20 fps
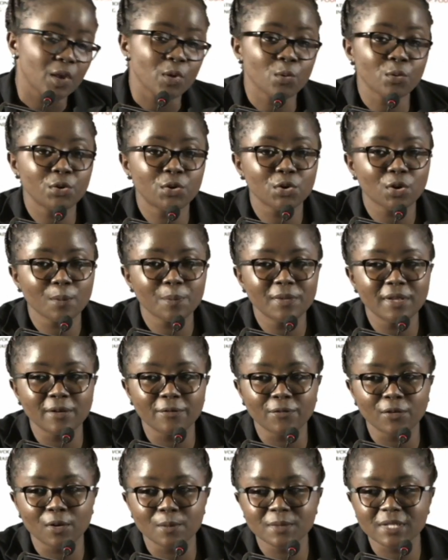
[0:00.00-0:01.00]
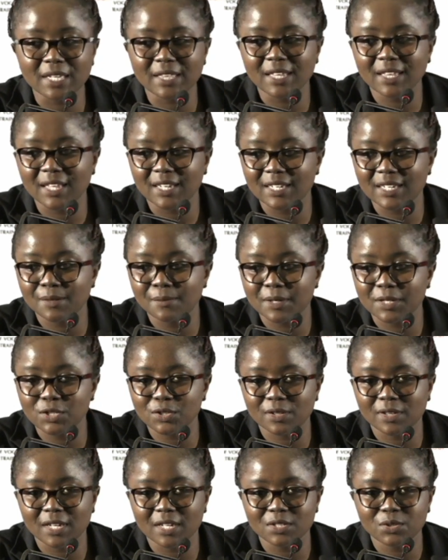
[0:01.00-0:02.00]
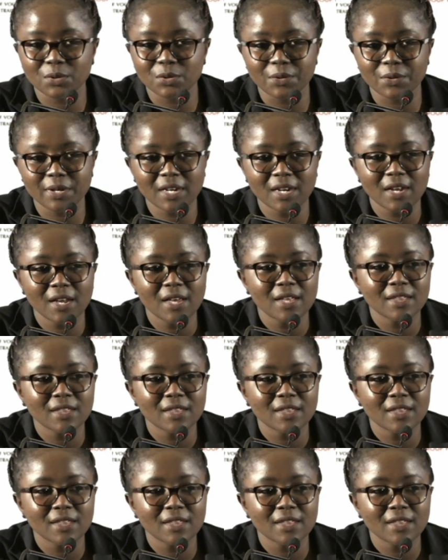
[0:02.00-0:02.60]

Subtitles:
You drop the forms. I think I didn't mention that, sorry.